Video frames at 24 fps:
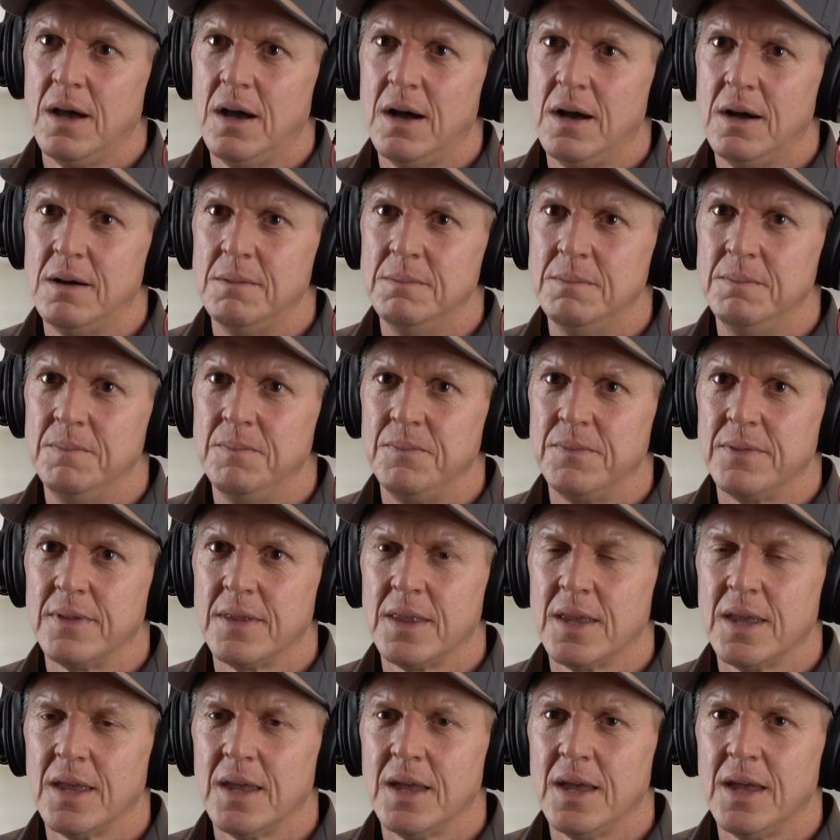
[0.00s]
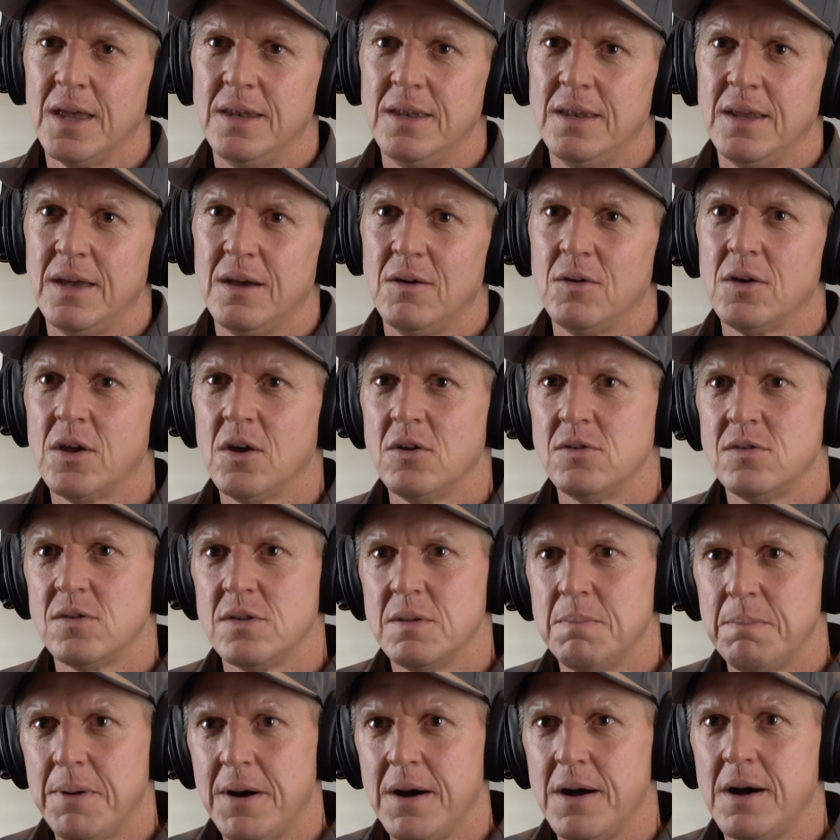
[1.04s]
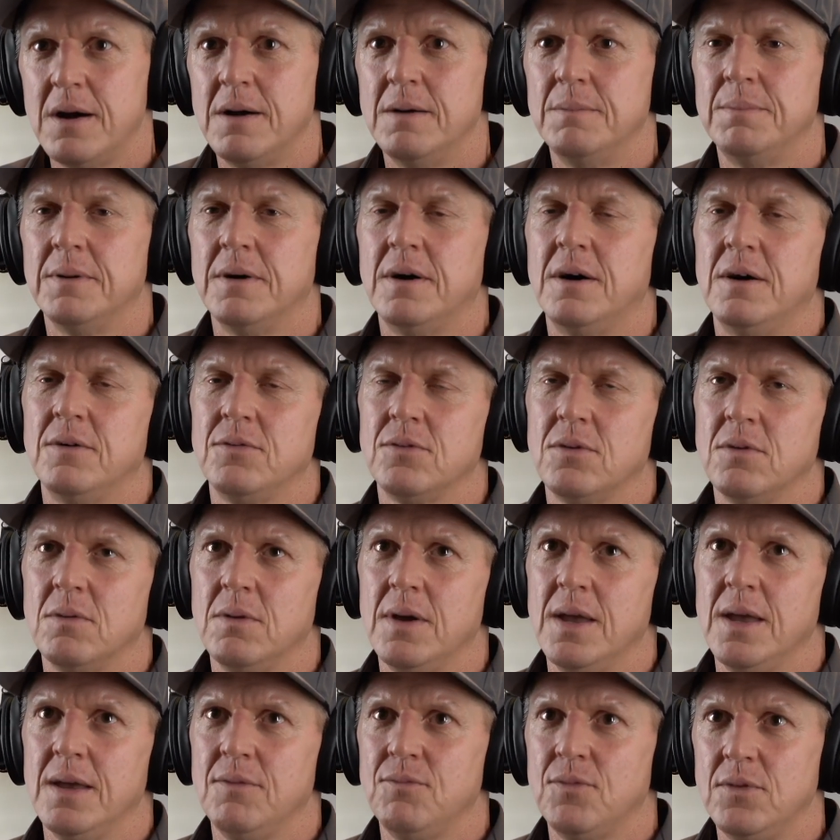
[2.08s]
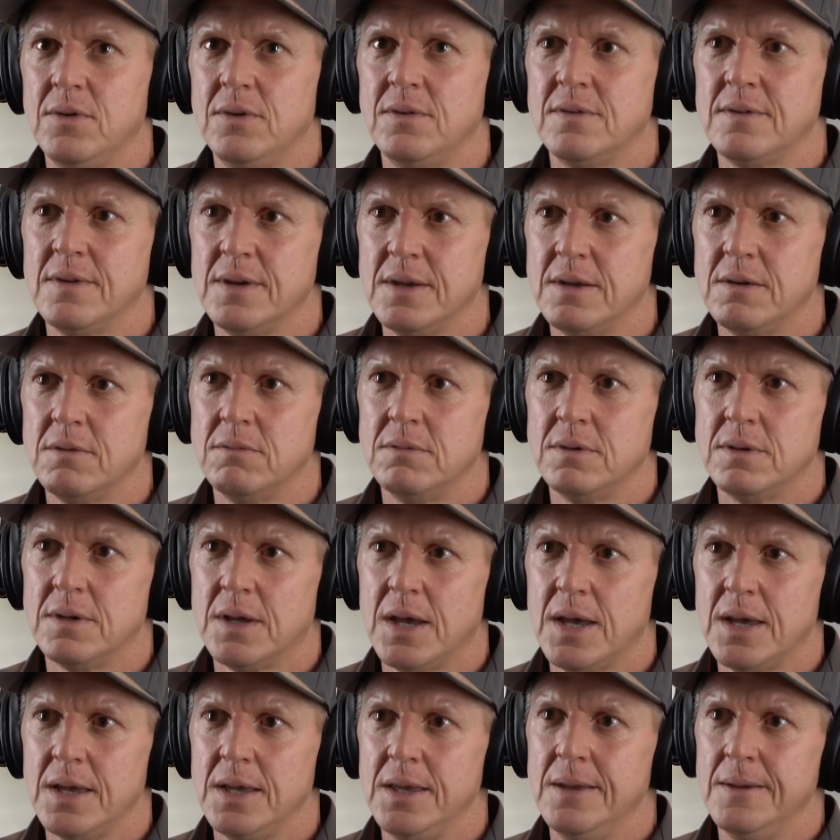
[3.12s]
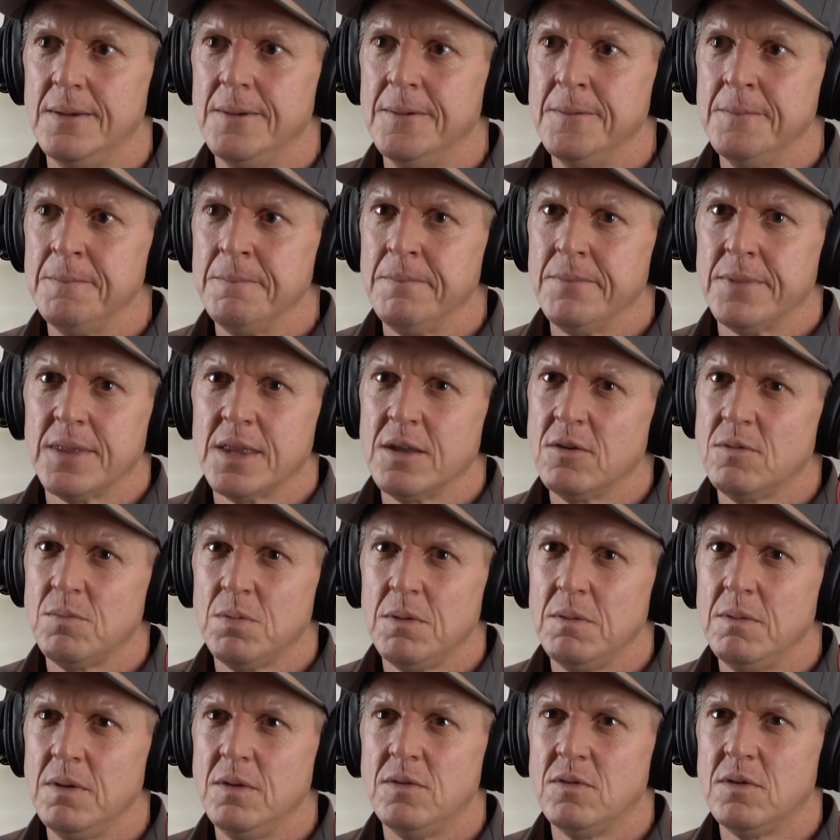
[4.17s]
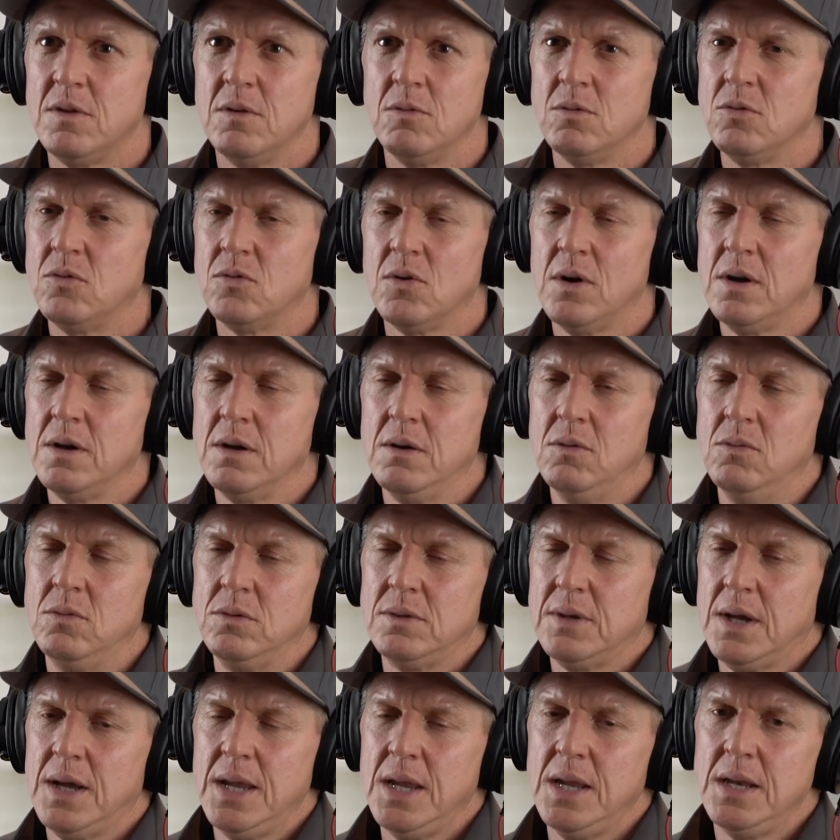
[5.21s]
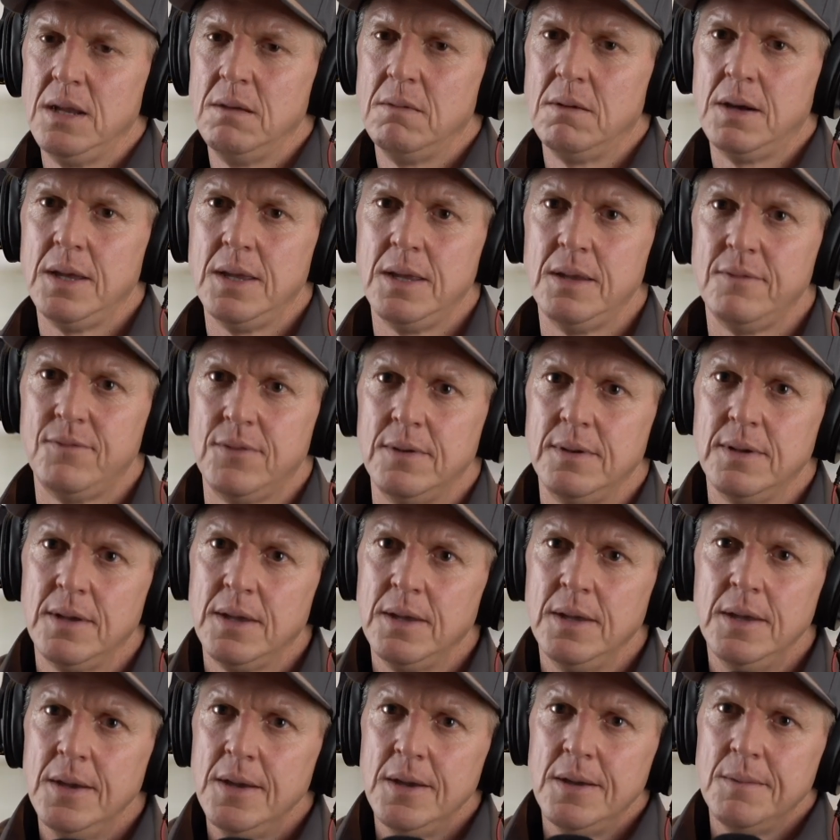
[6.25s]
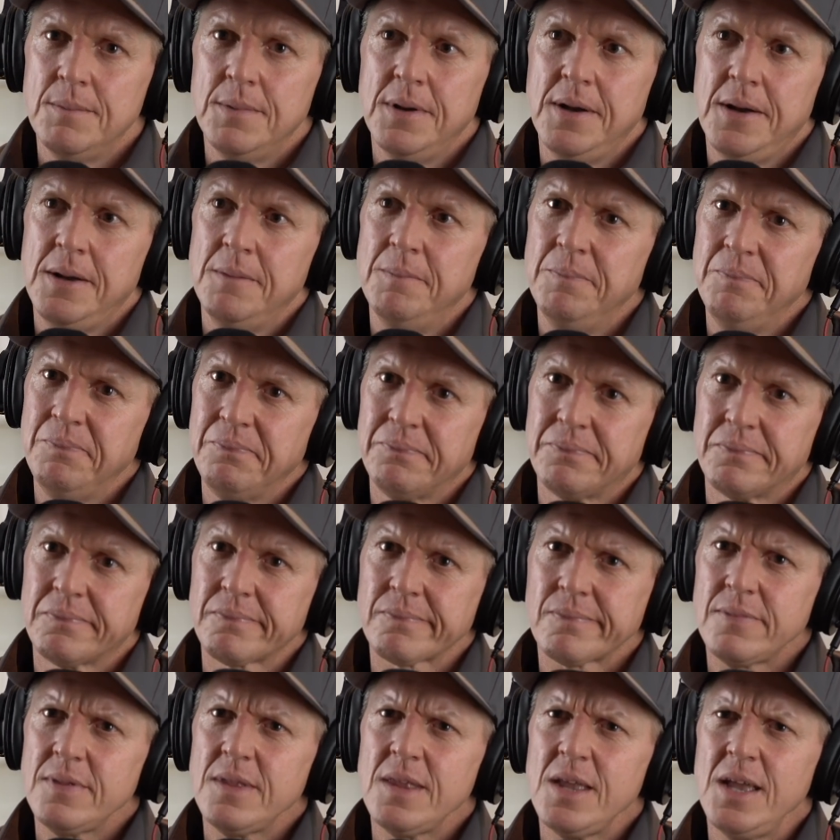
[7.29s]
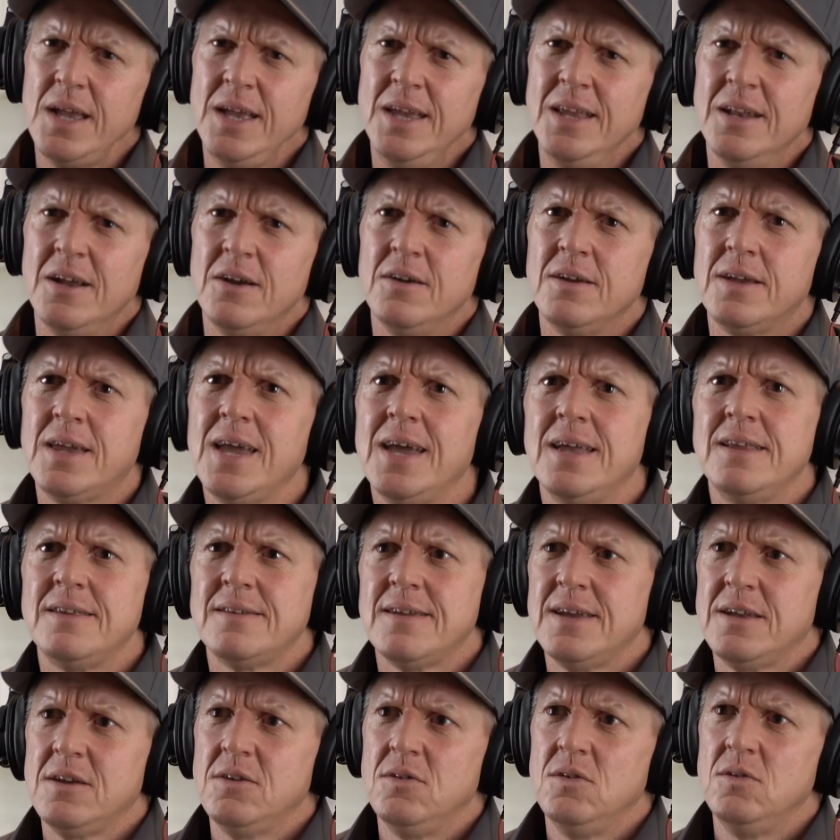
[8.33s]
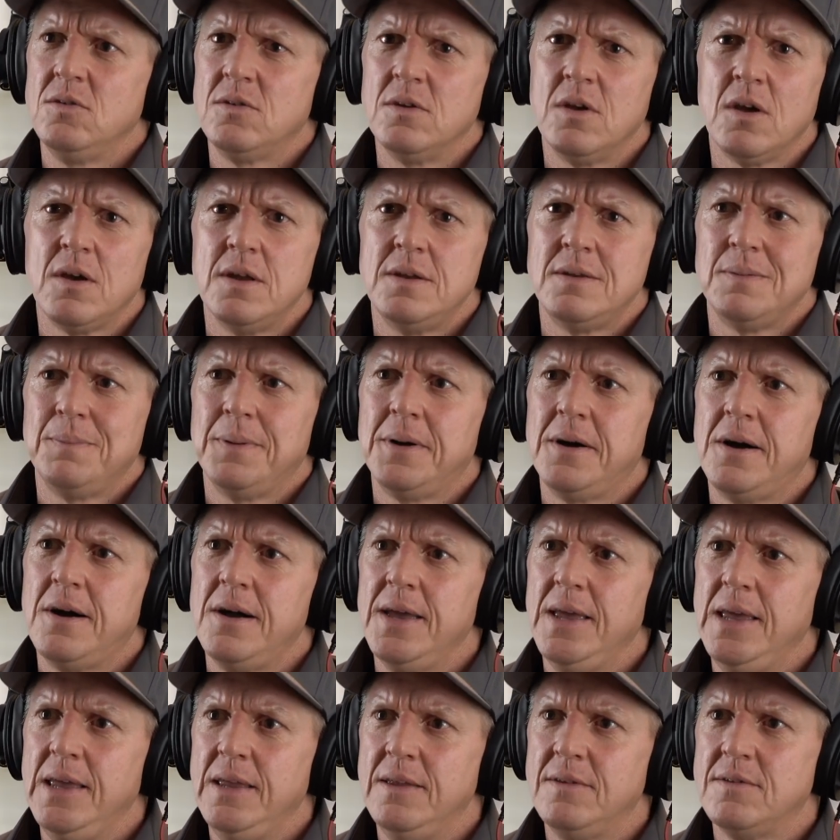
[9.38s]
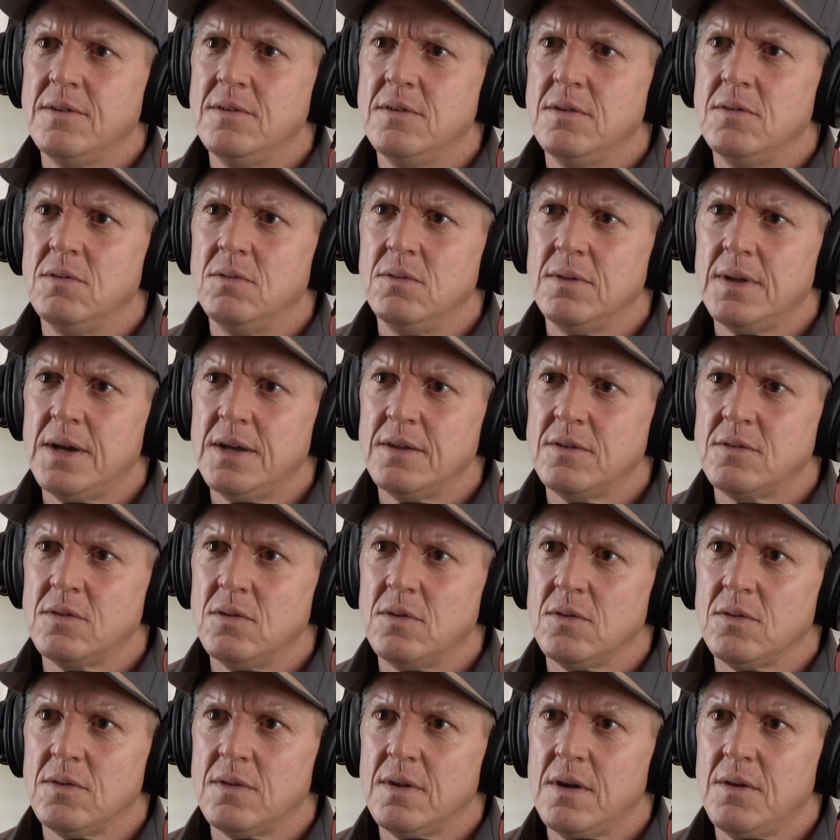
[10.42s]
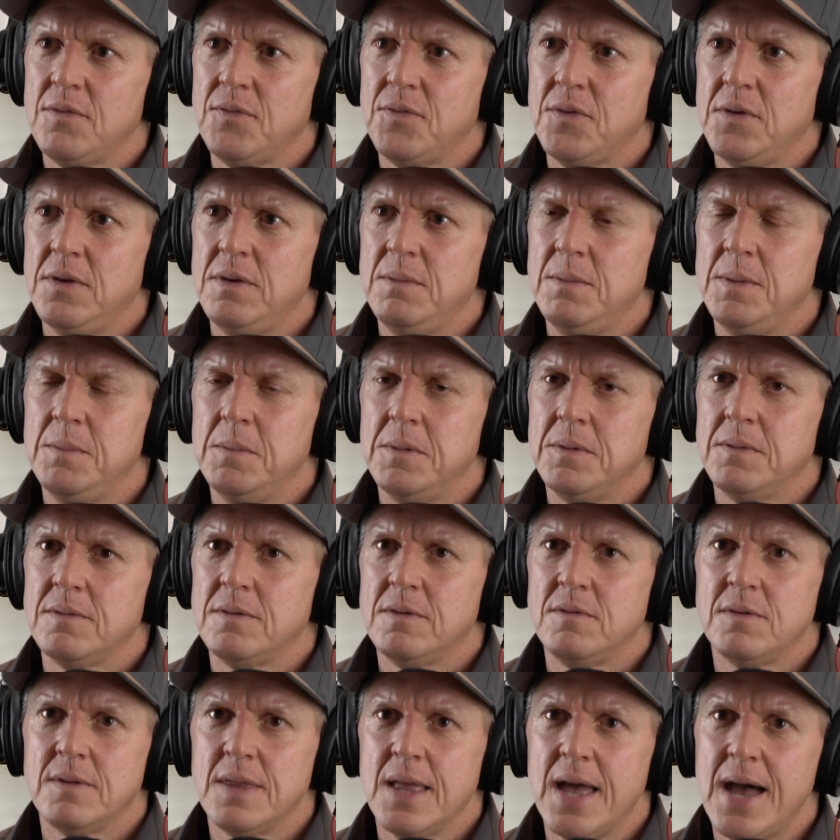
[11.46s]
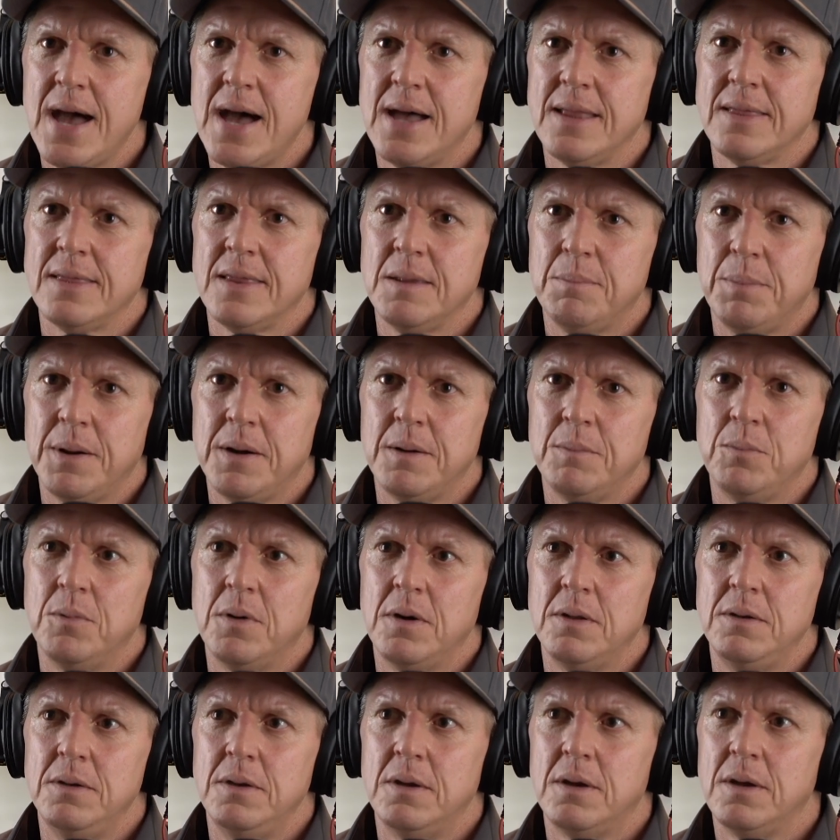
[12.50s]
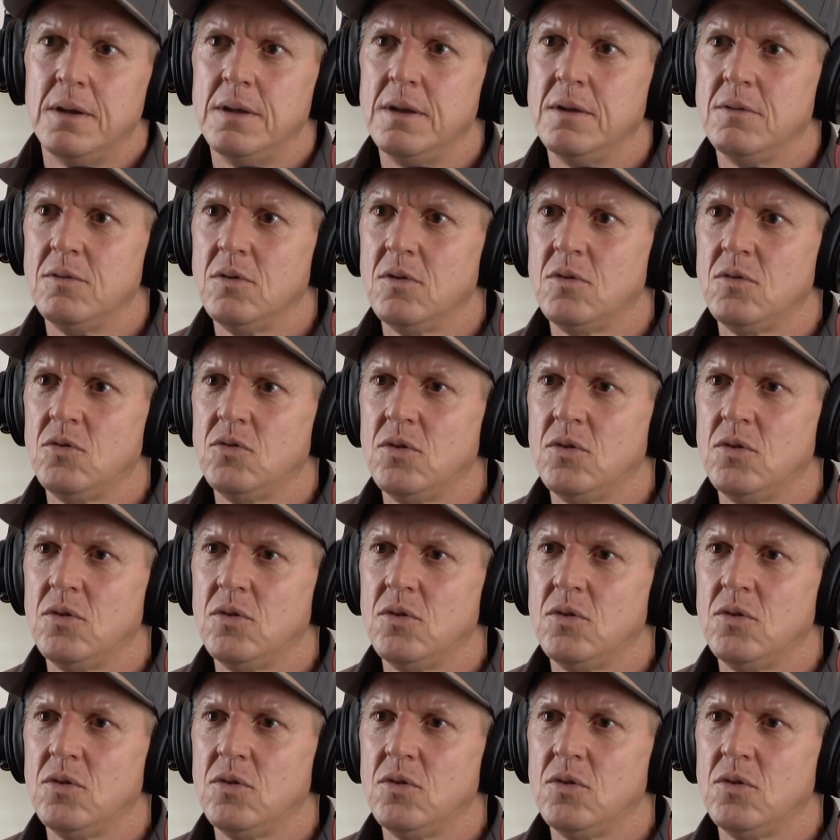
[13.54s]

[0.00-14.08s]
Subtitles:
Mm-hmm. And I'd go to the pub after every single day. I was probably still drunk all day anyway, every day. But, getting tattoos and going to parties and all that sort of stuff. And I remember I was just at the pub one night and I